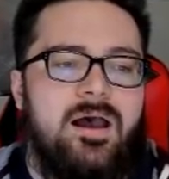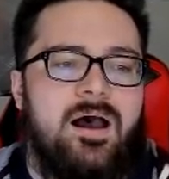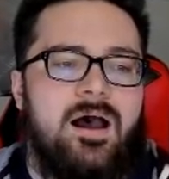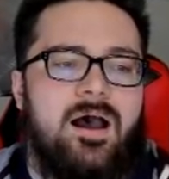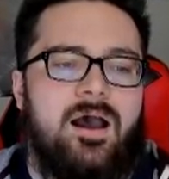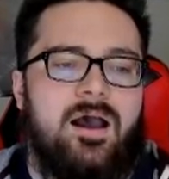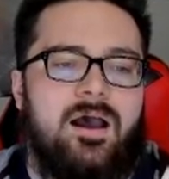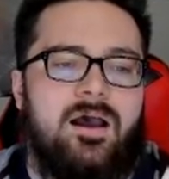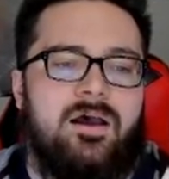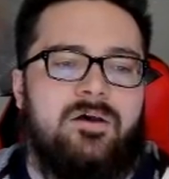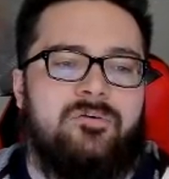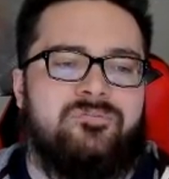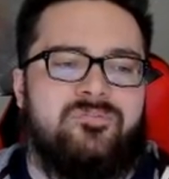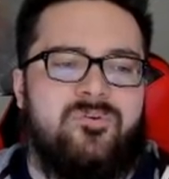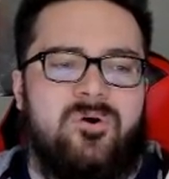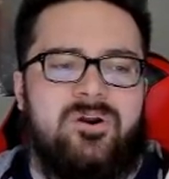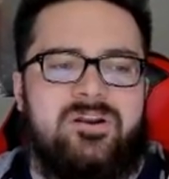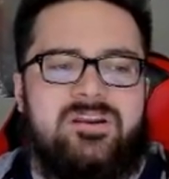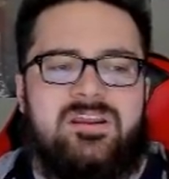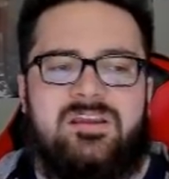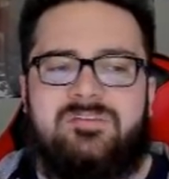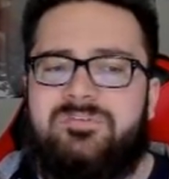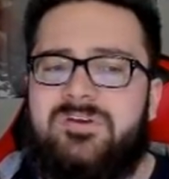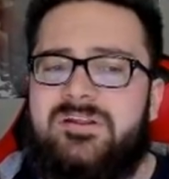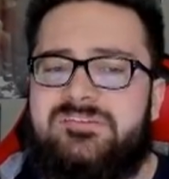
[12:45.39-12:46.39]
4
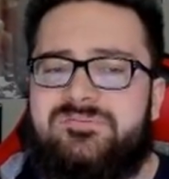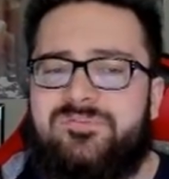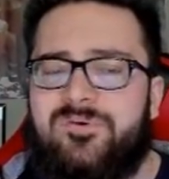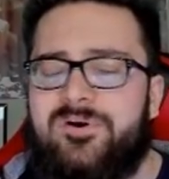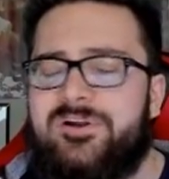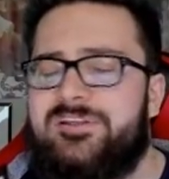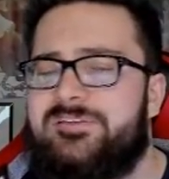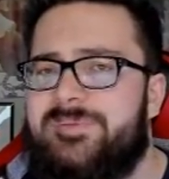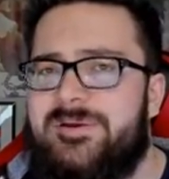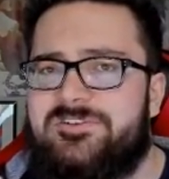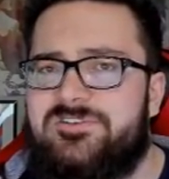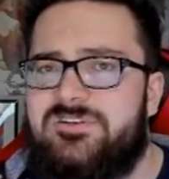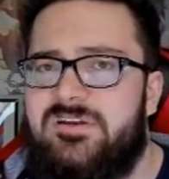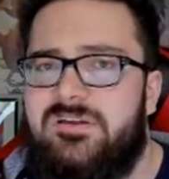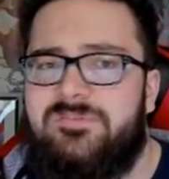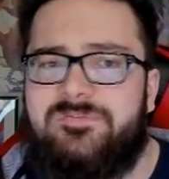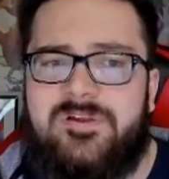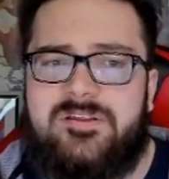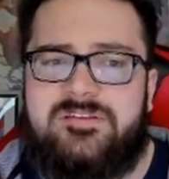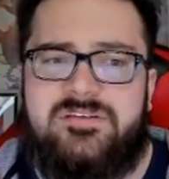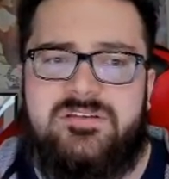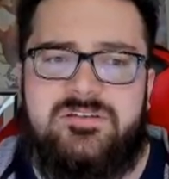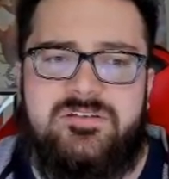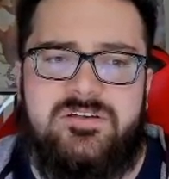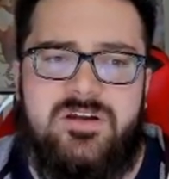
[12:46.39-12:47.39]
in defense, 4 in special
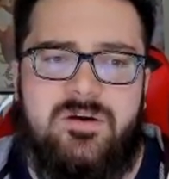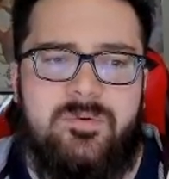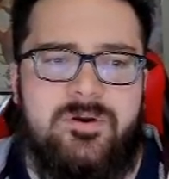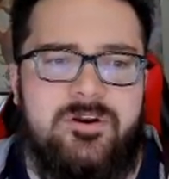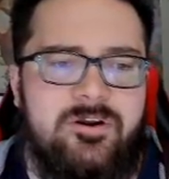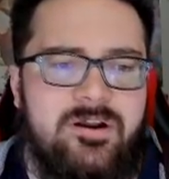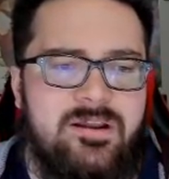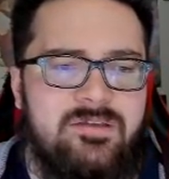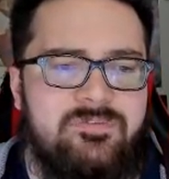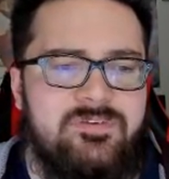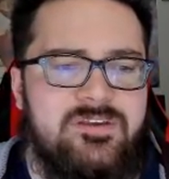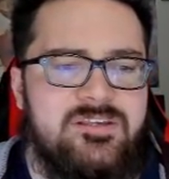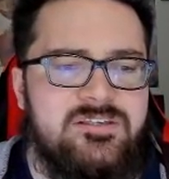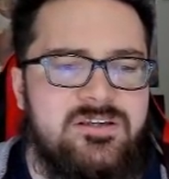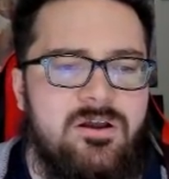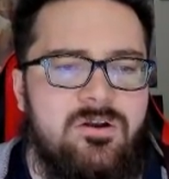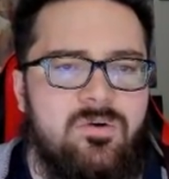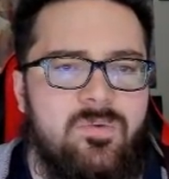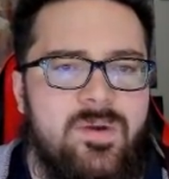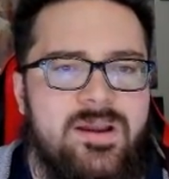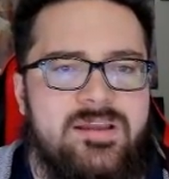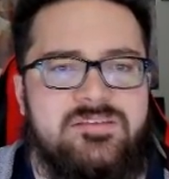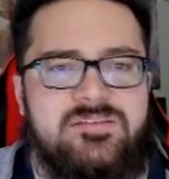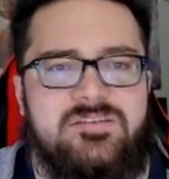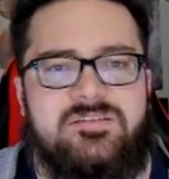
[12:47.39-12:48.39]
defense, because you don't want your EVs to go
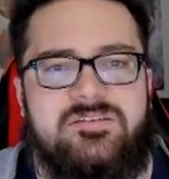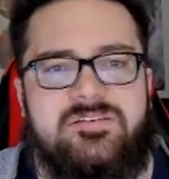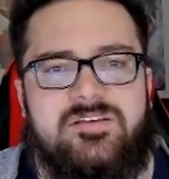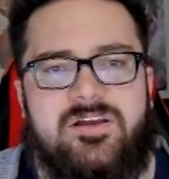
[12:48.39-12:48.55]
to waste.